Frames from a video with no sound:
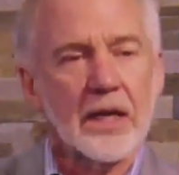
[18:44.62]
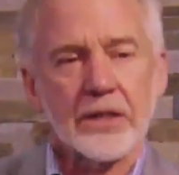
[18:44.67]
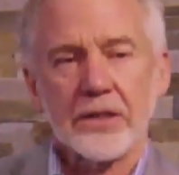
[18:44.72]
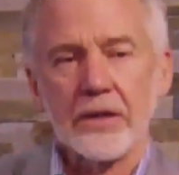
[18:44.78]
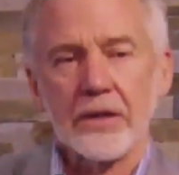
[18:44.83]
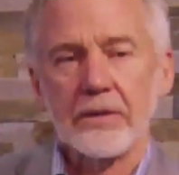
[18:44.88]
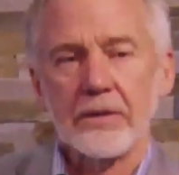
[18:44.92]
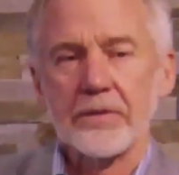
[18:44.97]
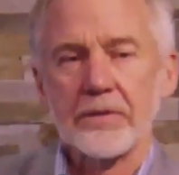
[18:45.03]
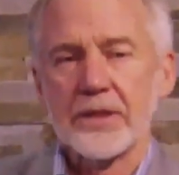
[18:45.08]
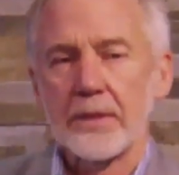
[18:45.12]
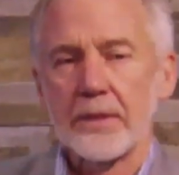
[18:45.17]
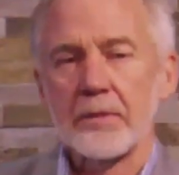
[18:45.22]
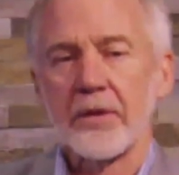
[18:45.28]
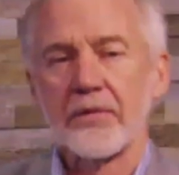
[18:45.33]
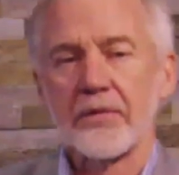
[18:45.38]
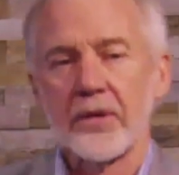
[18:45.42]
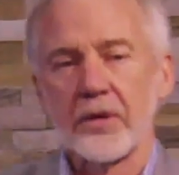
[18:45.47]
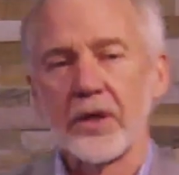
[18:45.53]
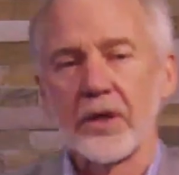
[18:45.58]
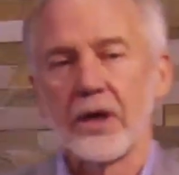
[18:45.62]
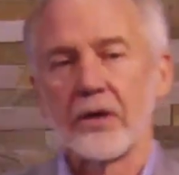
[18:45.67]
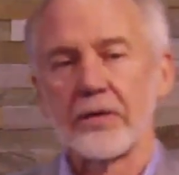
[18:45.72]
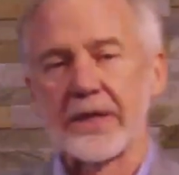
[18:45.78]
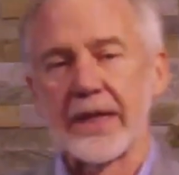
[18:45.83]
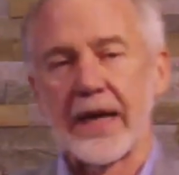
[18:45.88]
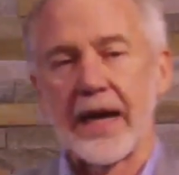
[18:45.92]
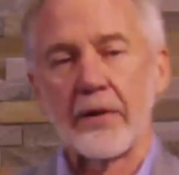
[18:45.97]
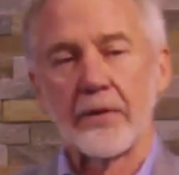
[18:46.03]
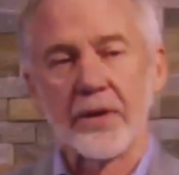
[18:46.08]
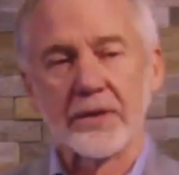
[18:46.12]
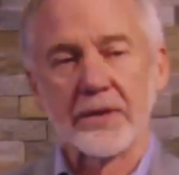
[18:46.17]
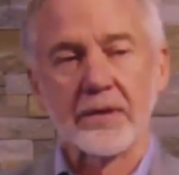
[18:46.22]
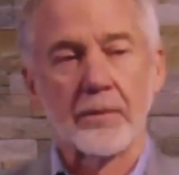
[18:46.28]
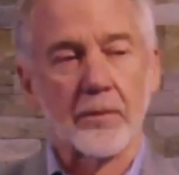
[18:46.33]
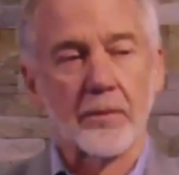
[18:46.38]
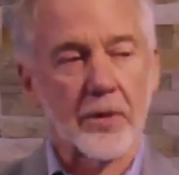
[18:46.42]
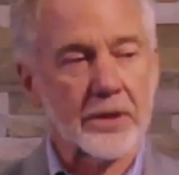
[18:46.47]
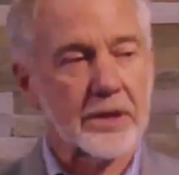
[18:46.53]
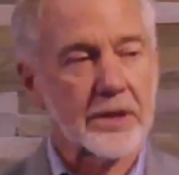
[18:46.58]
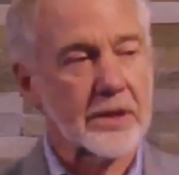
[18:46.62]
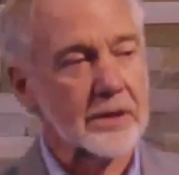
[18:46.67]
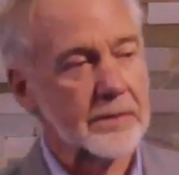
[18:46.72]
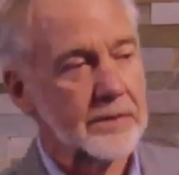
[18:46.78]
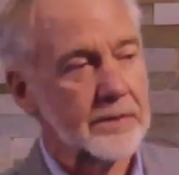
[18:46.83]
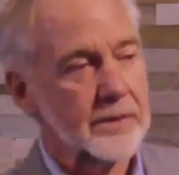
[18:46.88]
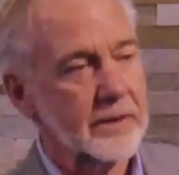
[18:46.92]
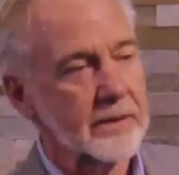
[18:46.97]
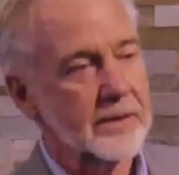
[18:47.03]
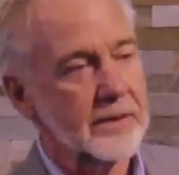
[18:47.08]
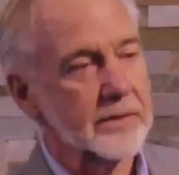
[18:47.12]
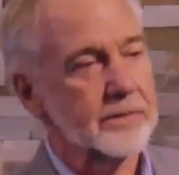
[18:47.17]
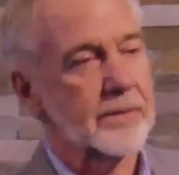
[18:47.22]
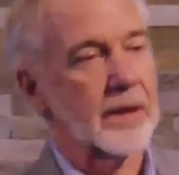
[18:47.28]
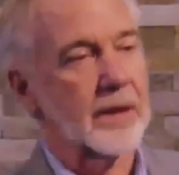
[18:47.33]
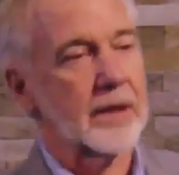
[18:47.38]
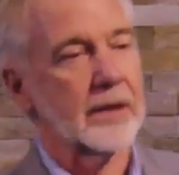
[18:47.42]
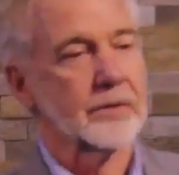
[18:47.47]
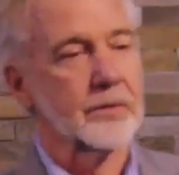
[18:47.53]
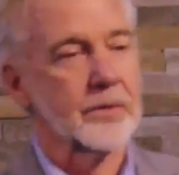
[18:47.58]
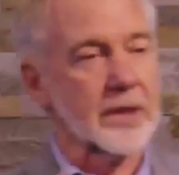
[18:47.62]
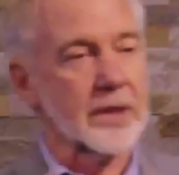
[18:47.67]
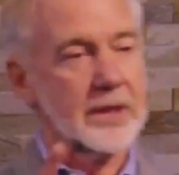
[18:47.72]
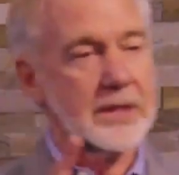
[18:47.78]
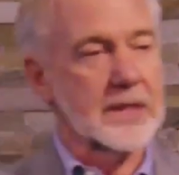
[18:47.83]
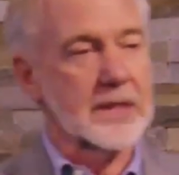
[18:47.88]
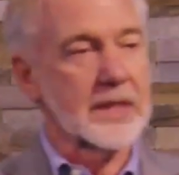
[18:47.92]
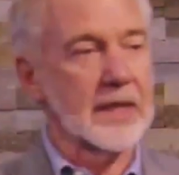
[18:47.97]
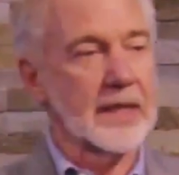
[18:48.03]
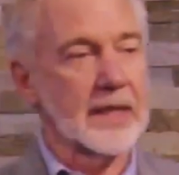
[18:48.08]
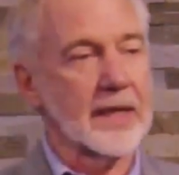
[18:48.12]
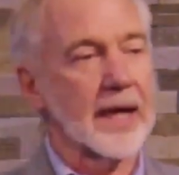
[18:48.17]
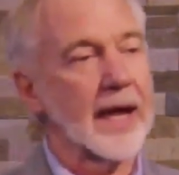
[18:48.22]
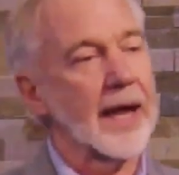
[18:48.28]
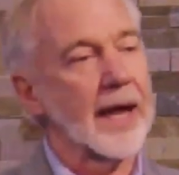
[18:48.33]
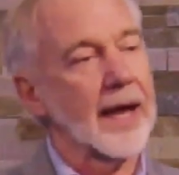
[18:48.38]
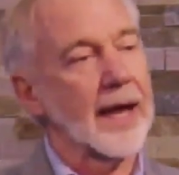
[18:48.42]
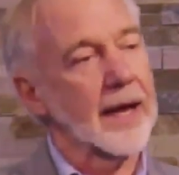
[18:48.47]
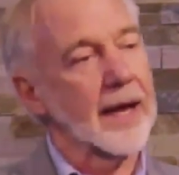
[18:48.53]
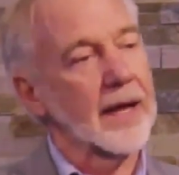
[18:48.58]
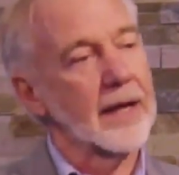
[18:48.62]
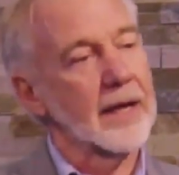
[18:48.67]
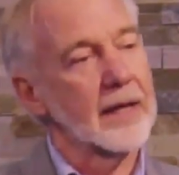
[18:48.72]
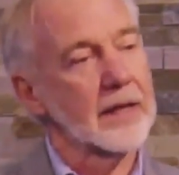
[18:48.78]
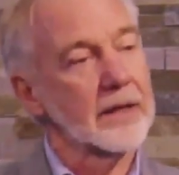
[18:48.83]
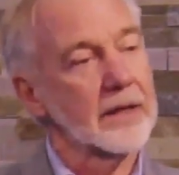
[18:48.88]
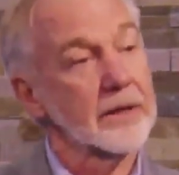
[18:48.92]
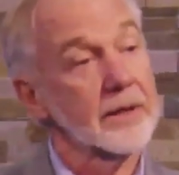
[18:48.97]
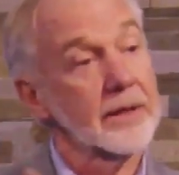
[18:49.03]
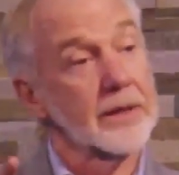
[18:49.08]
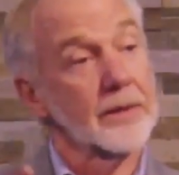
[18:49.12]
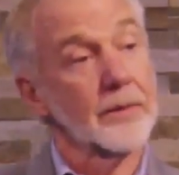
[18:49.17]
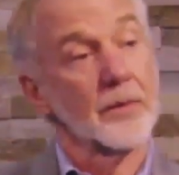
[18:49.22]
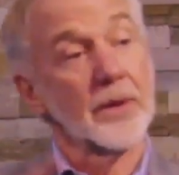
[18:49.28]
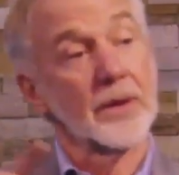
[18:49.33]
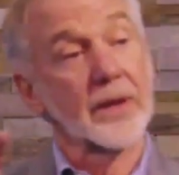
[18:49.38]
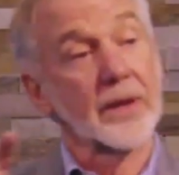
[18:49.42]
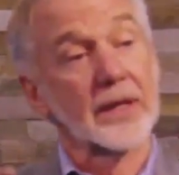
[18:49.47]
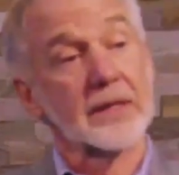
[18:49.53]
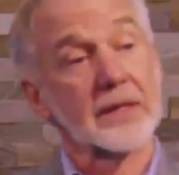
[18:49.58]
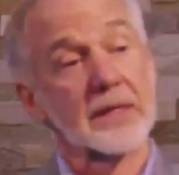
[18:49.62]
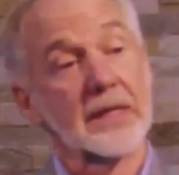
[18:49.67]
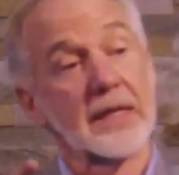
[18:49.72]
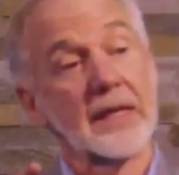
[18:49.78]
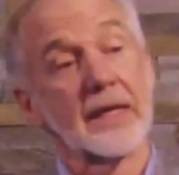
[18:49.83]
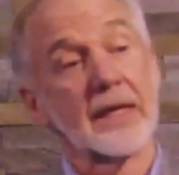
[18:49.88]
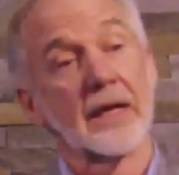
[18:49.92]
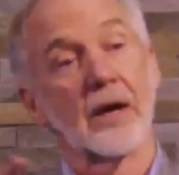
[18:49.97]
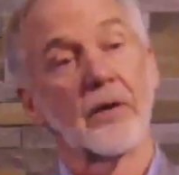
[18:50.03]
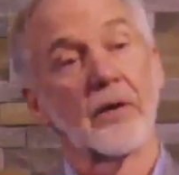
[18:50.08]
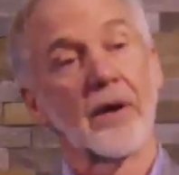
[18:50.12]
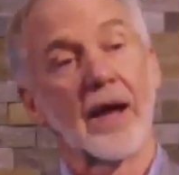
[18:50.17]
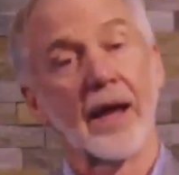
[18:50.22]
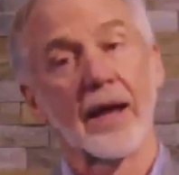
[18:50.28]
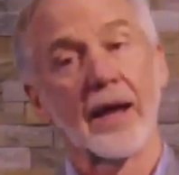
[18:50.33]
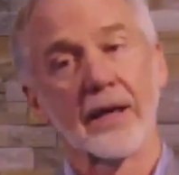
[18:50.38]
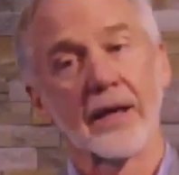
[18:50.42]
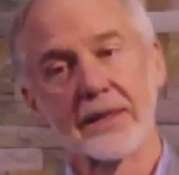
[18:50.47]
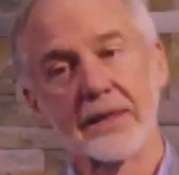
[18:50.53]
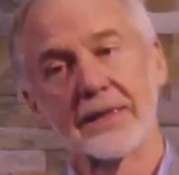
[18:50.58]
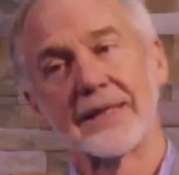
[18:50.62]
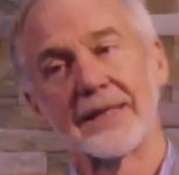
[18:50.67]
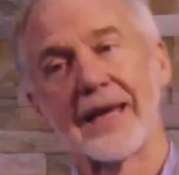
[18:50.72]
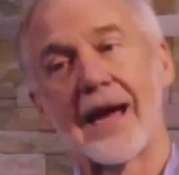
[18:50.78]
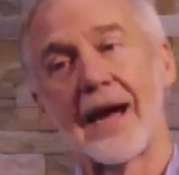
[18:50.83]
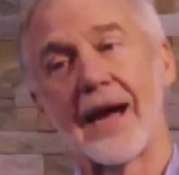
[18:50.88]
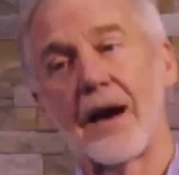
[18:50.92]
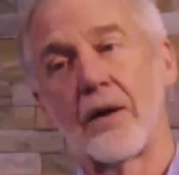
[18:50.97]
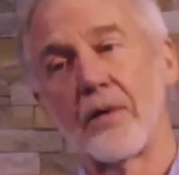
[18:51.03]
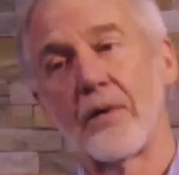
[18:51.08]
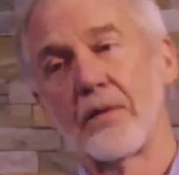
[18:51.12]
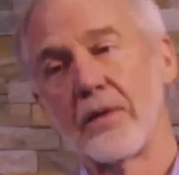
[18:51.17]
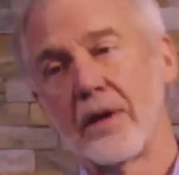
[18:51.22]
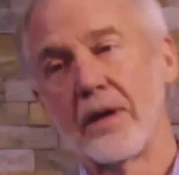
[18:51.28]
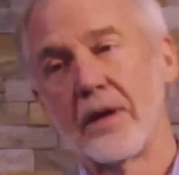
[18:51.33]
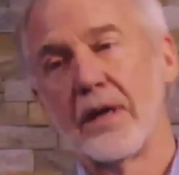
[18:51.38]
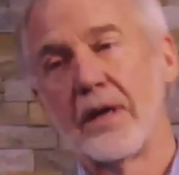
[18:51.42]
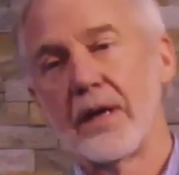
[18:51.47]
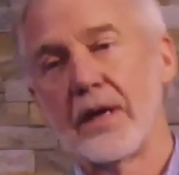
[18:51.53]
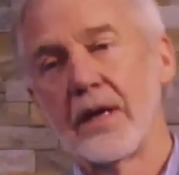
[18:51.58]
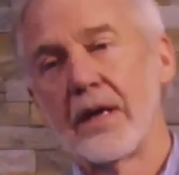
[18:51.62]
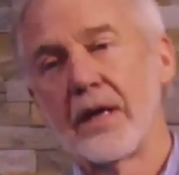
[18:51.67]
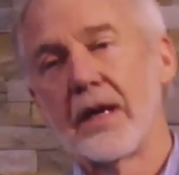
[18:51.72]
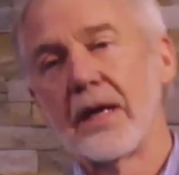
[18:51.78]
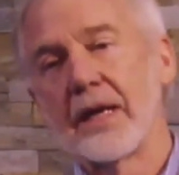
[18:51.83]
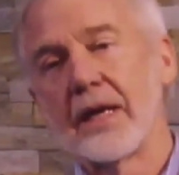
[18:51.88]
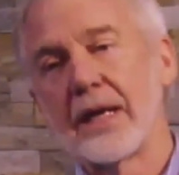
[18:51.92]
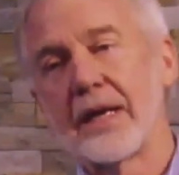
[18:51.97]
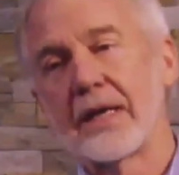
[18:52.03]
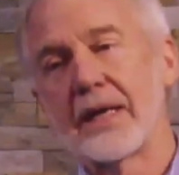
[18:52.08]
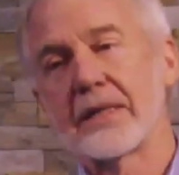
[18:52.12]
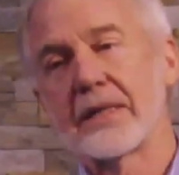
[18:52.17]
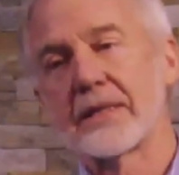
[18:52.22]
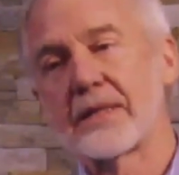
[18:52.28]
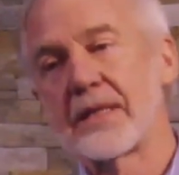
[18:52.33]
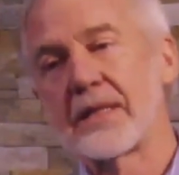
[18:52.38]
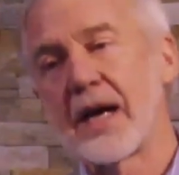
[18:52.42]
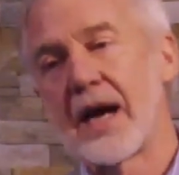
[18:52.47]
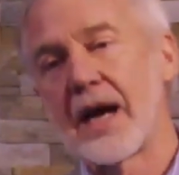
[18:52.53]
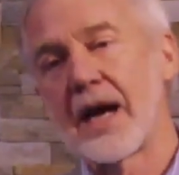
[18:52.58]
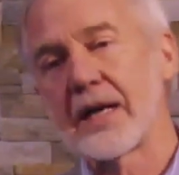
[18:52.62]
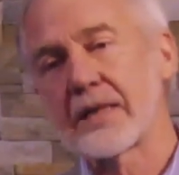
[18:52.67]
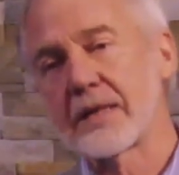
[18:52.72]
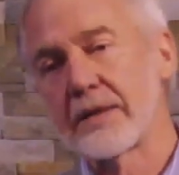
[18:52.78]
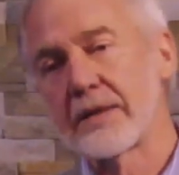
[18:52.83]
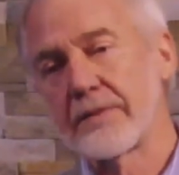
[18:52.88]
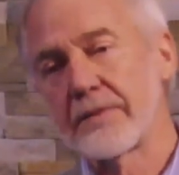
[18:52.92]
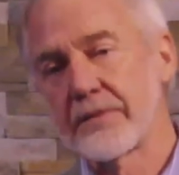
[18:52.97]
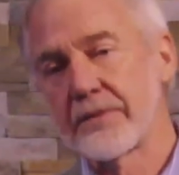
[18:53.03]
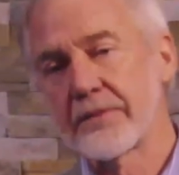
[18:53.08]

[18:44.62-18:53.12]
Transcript: So some of you know Taoism, which is spelled with a T-A, with a T-O-A, Tao. It is not